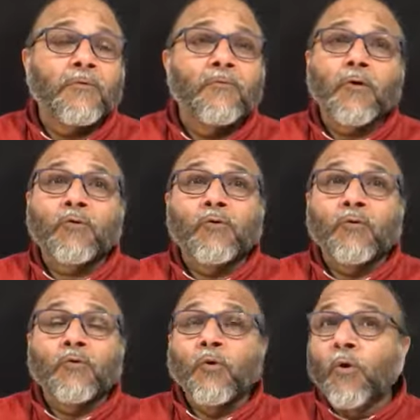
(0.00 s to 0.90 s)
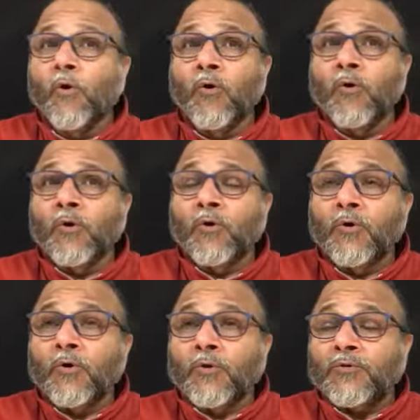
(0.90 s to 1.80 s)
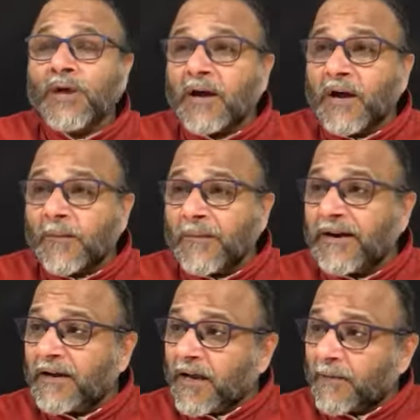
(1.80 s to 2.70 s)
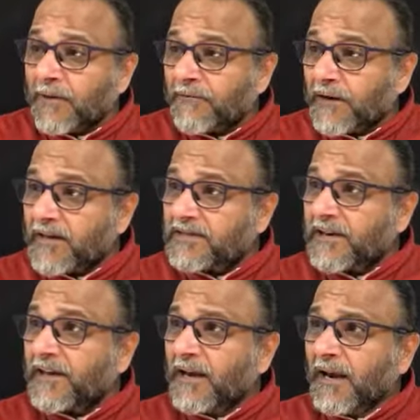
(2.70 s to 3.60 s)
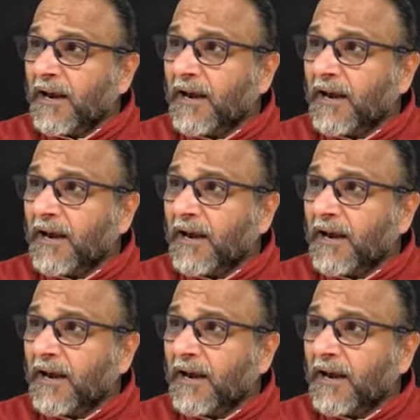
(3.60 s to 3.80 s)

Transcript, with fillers: For who the karma and karma phala is real?